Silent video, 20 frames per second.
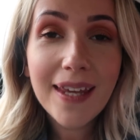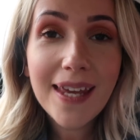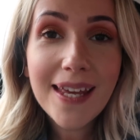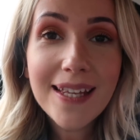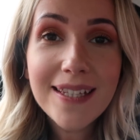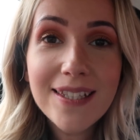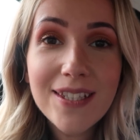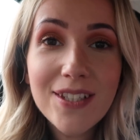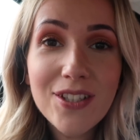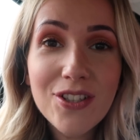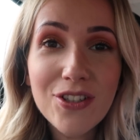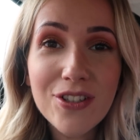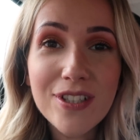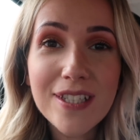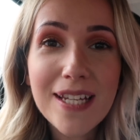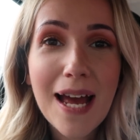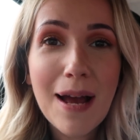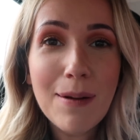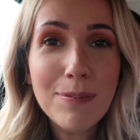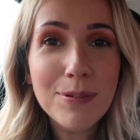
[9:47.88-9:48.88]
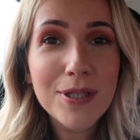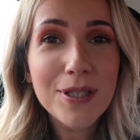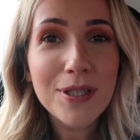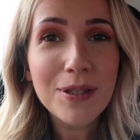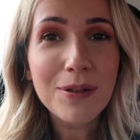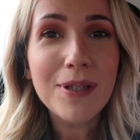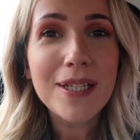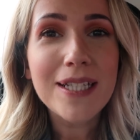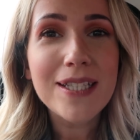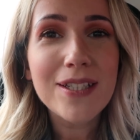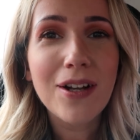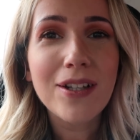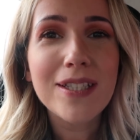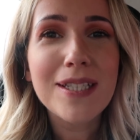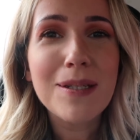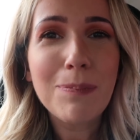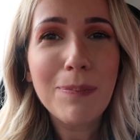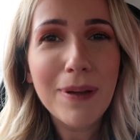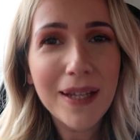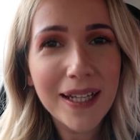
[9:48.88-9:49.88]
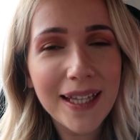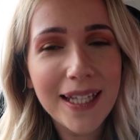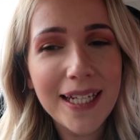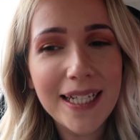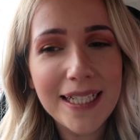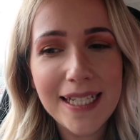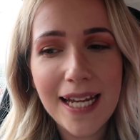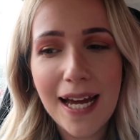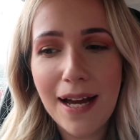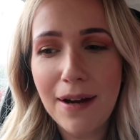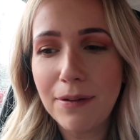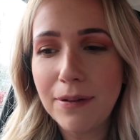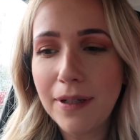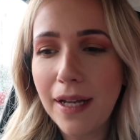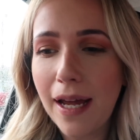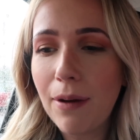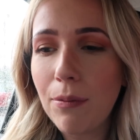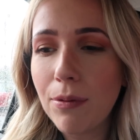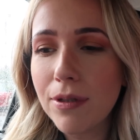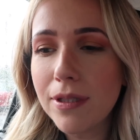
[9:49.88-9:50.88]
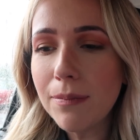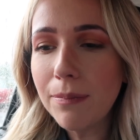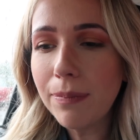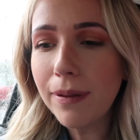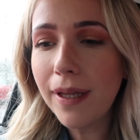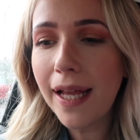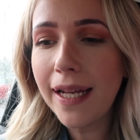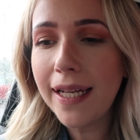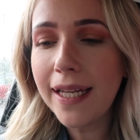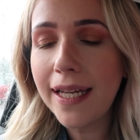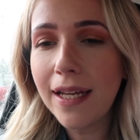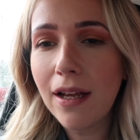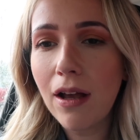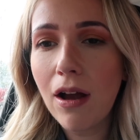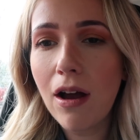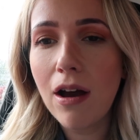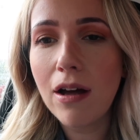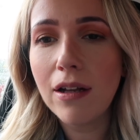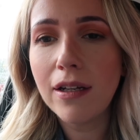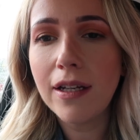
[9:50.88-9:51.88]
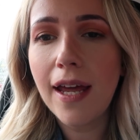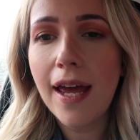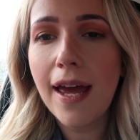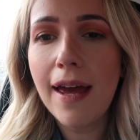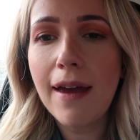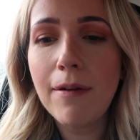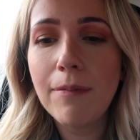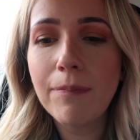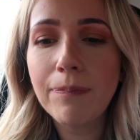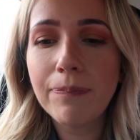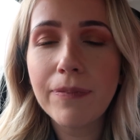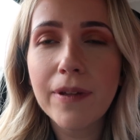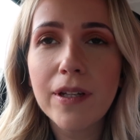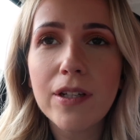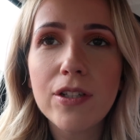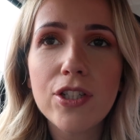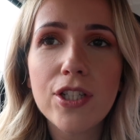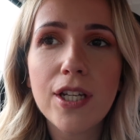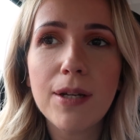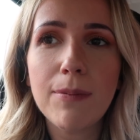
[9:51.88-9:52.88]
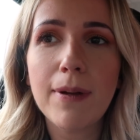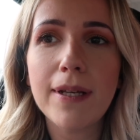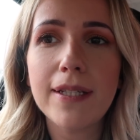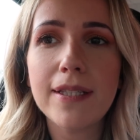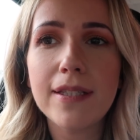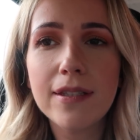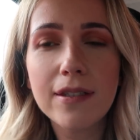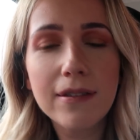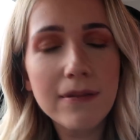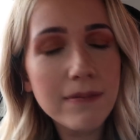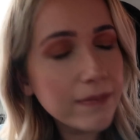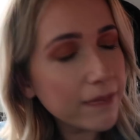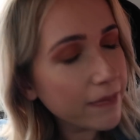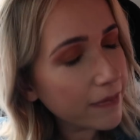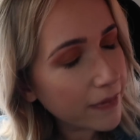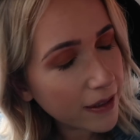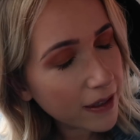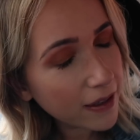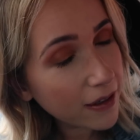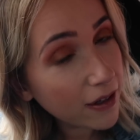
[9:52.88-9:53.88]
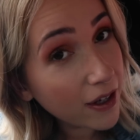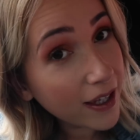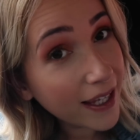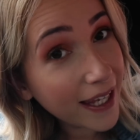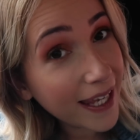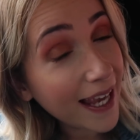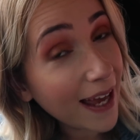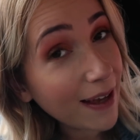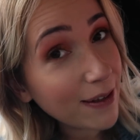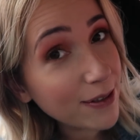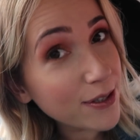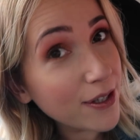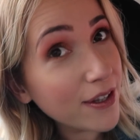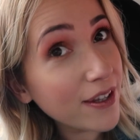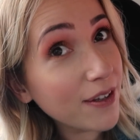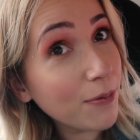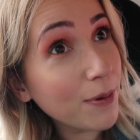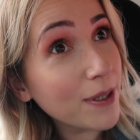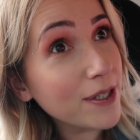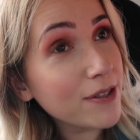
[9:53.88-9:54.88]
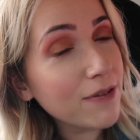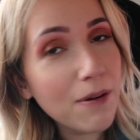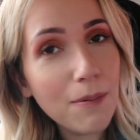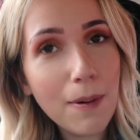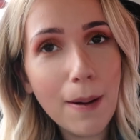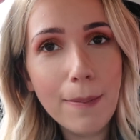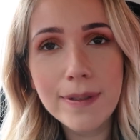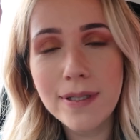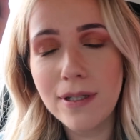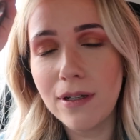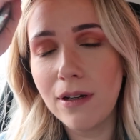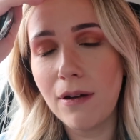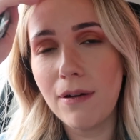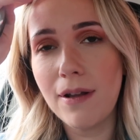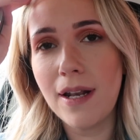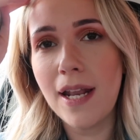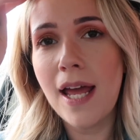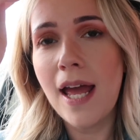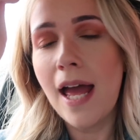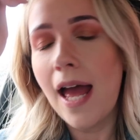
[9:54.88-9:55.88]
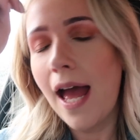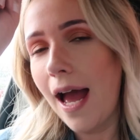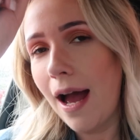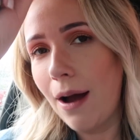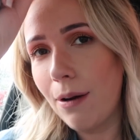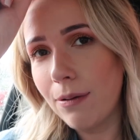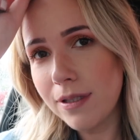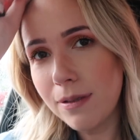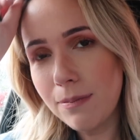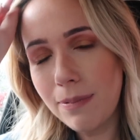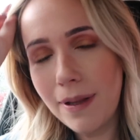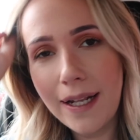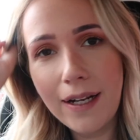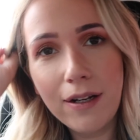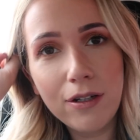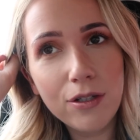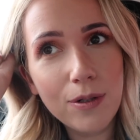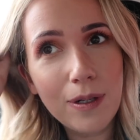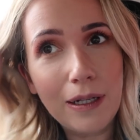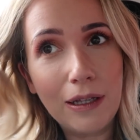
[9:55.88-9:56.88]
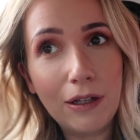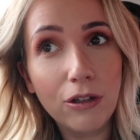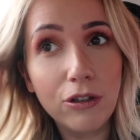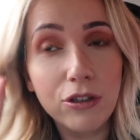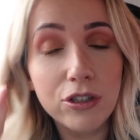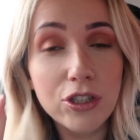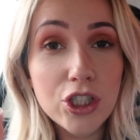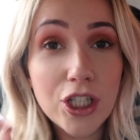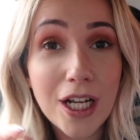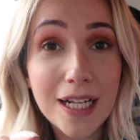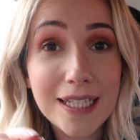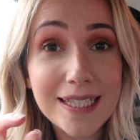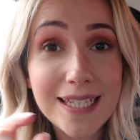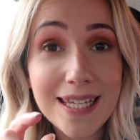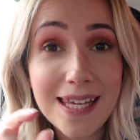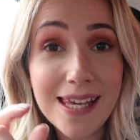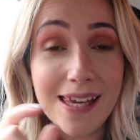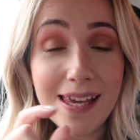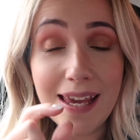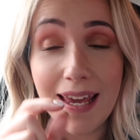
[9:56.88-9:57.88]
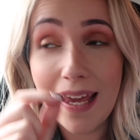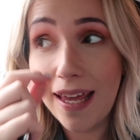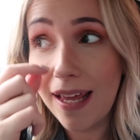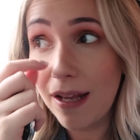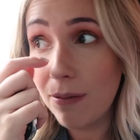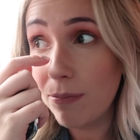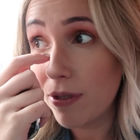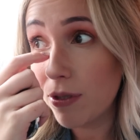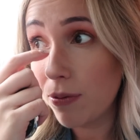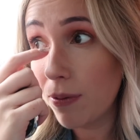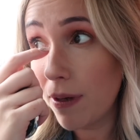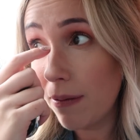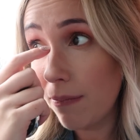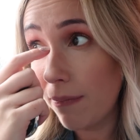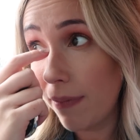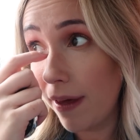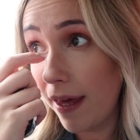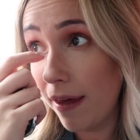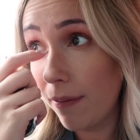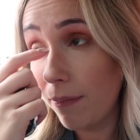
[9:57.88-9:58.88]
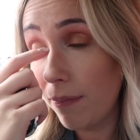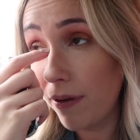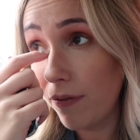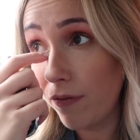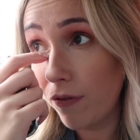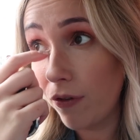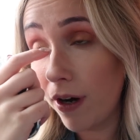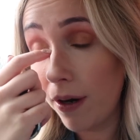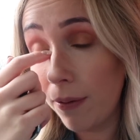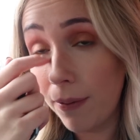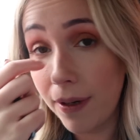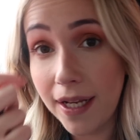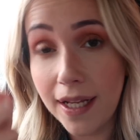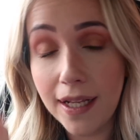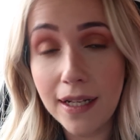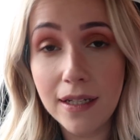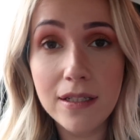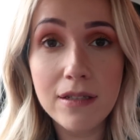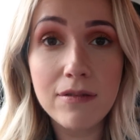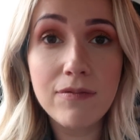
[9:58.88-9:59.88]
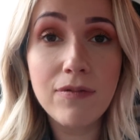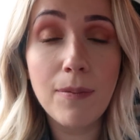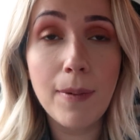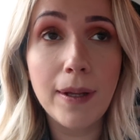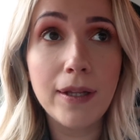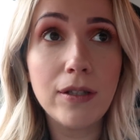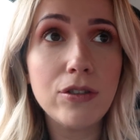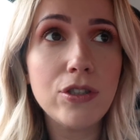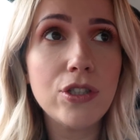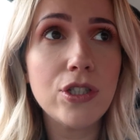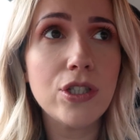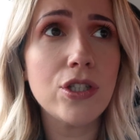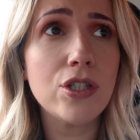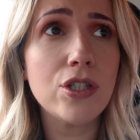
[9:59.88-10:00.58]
It has just absolutely started piddling down. I wasn't planning on, just take my key out so the windscreen wipers aren't going. I wasn't planning on doing a little chatty in between bit before I went in for my lunch